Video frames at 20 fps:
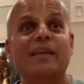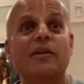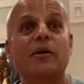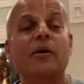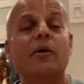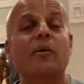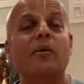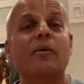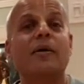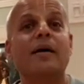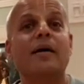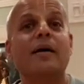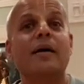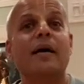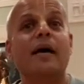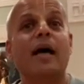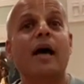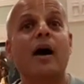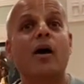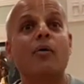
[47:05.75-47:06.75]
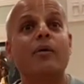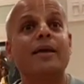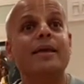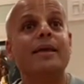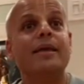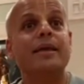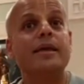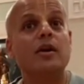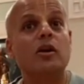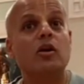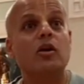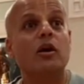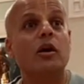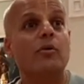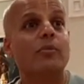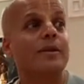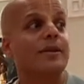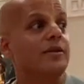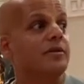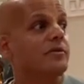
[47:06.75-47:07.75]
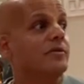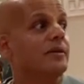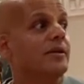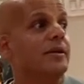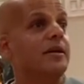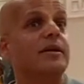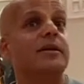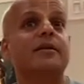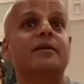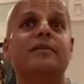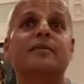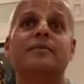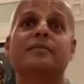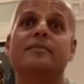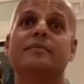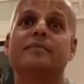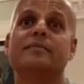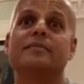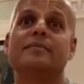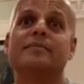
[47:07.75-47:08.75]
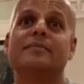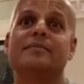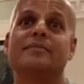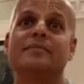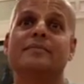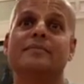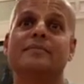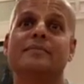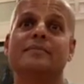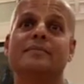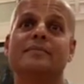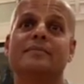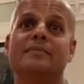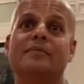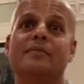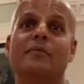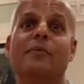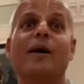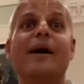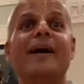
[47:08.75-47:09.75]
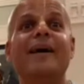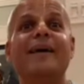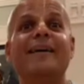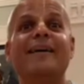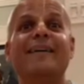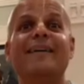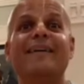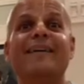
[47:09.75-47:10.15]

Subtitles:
No. How eager are we to hear? Why?